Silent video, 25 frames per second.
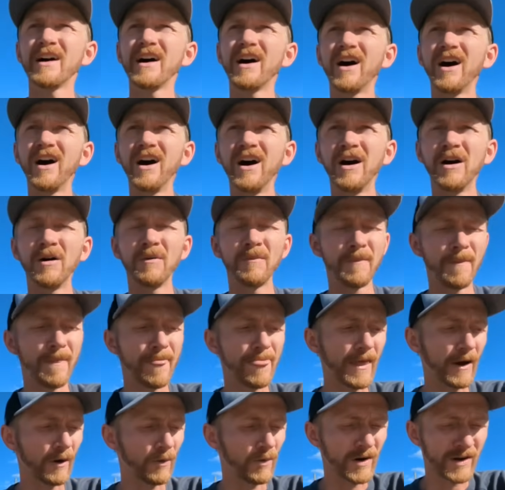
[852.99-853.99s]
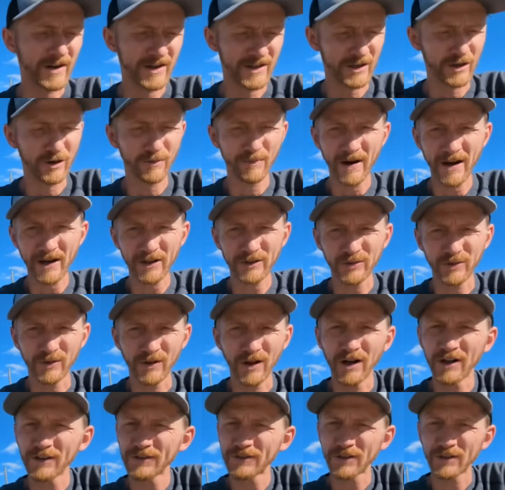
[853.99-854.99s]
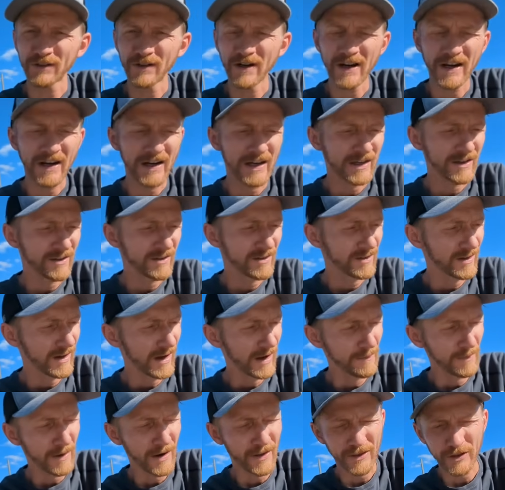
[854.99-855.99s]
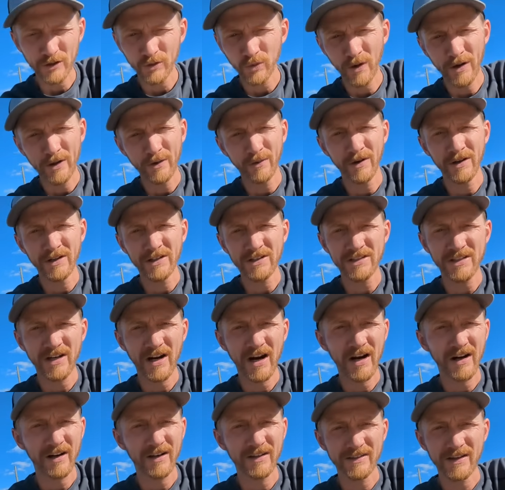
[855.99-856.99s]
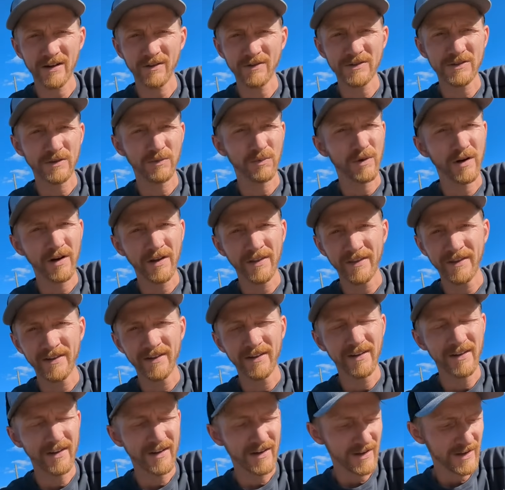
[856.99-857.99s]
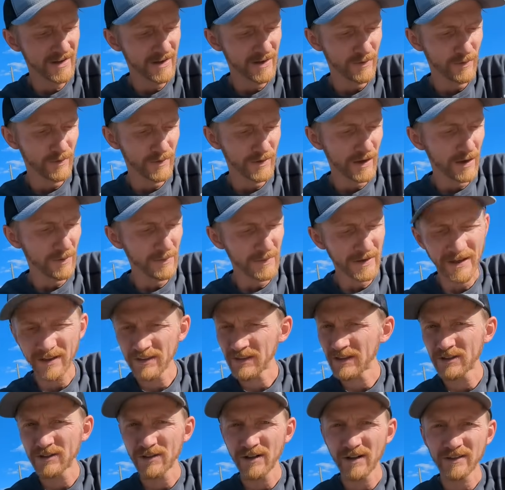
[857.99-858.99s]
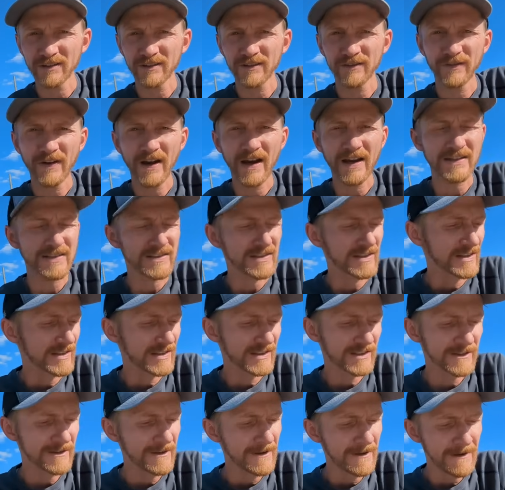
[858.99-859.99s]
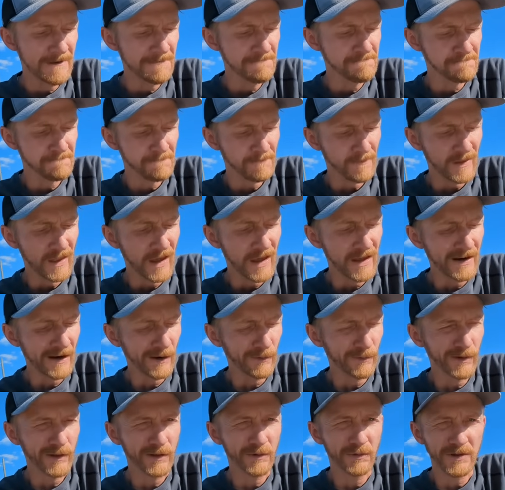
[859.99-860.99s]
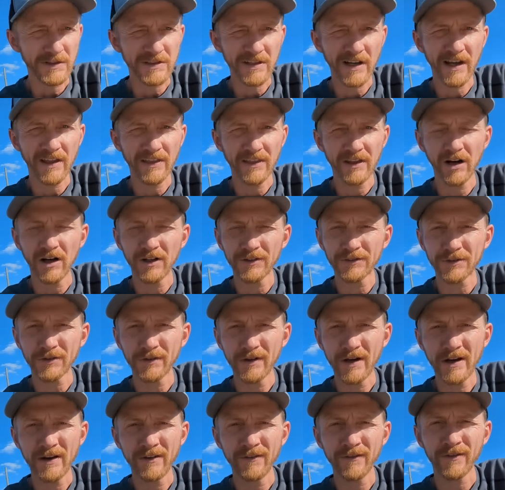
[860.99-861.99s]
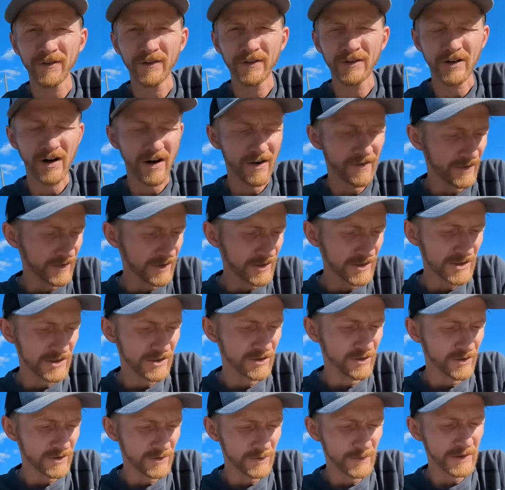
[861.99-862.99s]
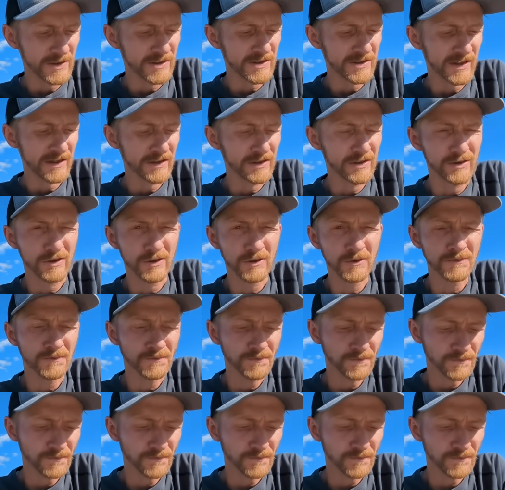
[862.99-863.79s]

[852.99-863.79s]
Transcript: I wanted to go back to an all-terrain. I bought the 21-inch tire because that was the one that would help me get the truck the fastest. And I really wish I had the all-terrain for driving in the snow as much as I do.